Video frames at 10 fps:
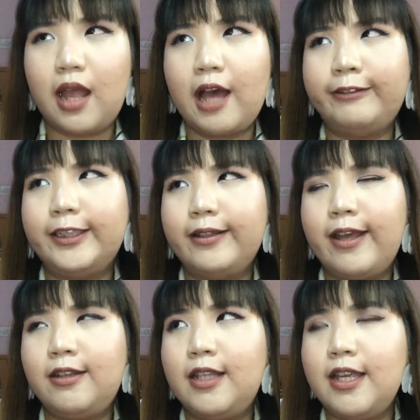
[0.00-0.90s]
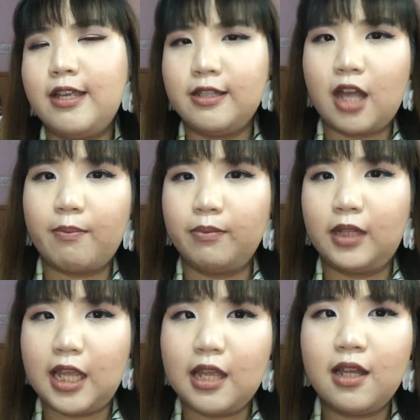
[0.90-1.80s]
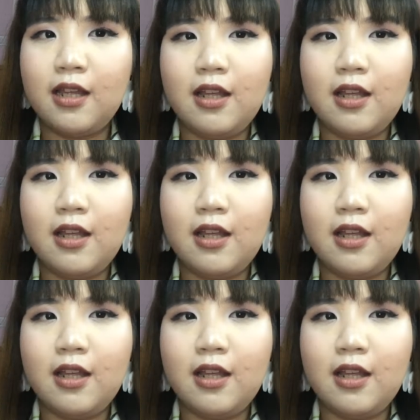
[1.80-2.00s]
like 180 something.